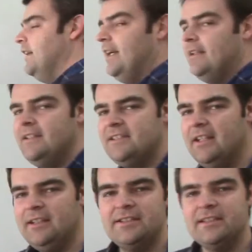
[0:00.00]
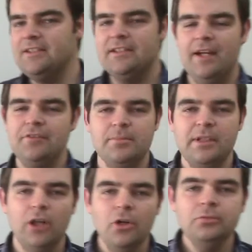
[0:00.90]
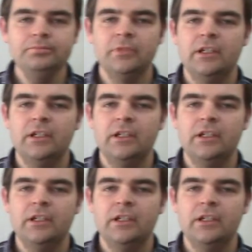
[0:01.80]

And this sentence doesn't have to be long.